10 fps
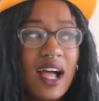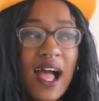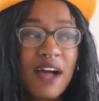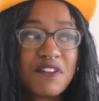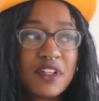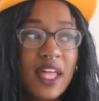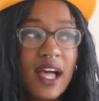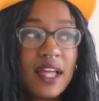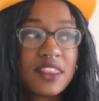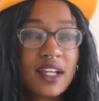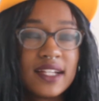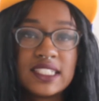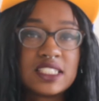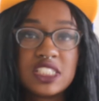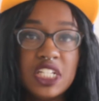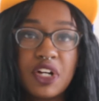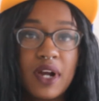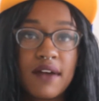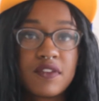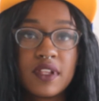after that, I think I didn't see her
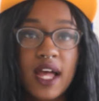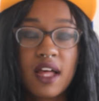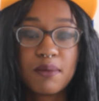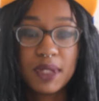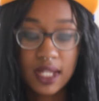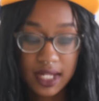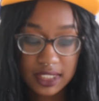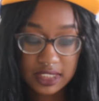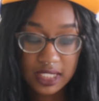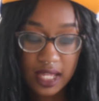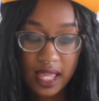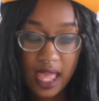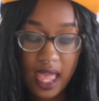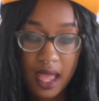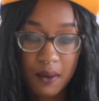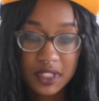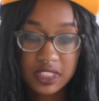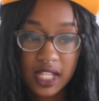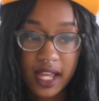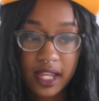after that, because it
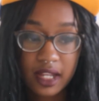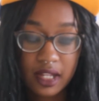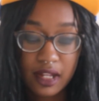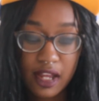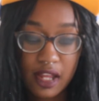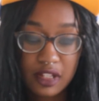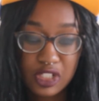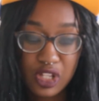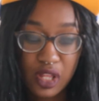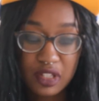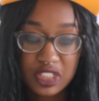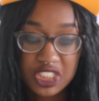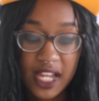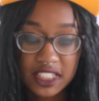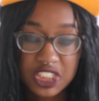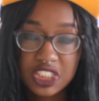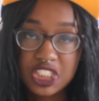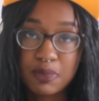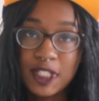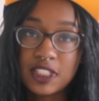was like, she
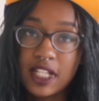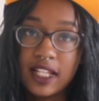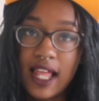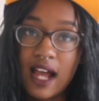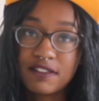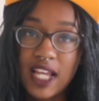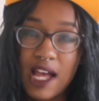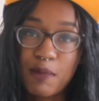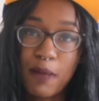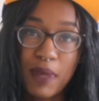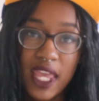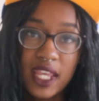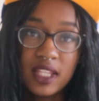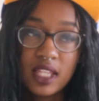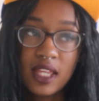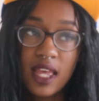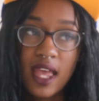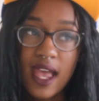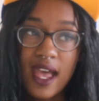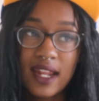just basically laughed at my pain,
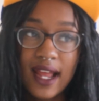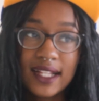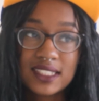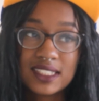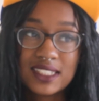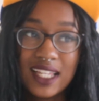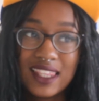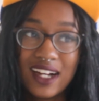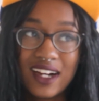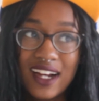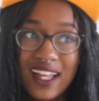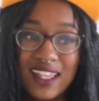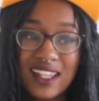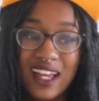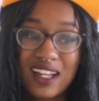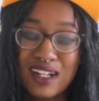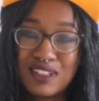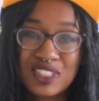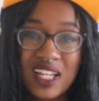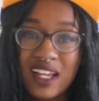and I had to sit there and, like,
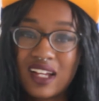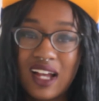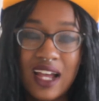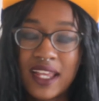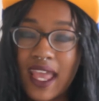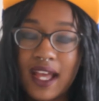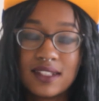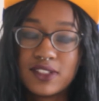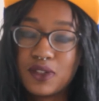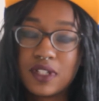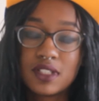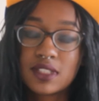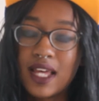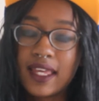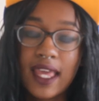I was like, I can't do this.